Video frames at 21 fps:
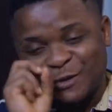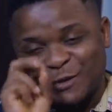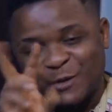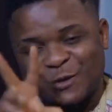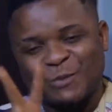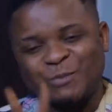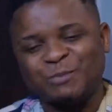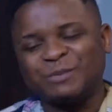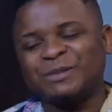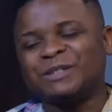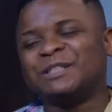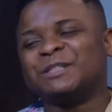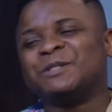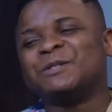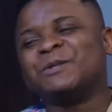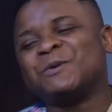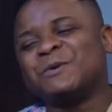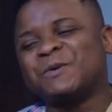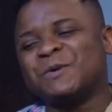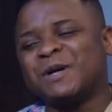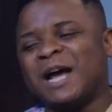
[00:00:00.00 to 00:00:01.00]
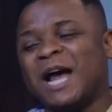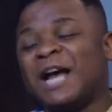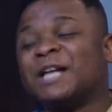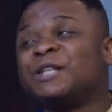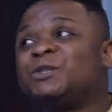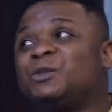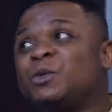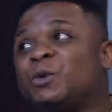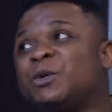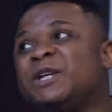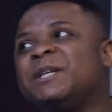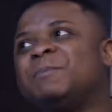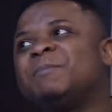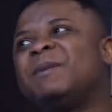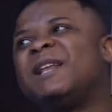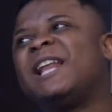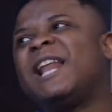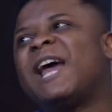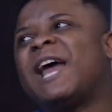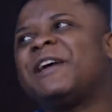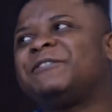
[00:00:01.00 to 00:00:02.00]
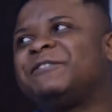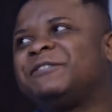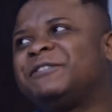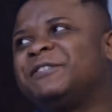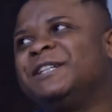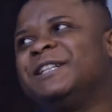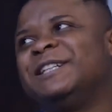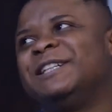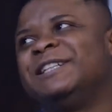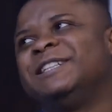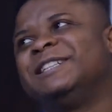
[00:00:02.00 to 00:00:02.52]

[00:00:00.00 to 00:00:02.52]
not open, you know. I show him life.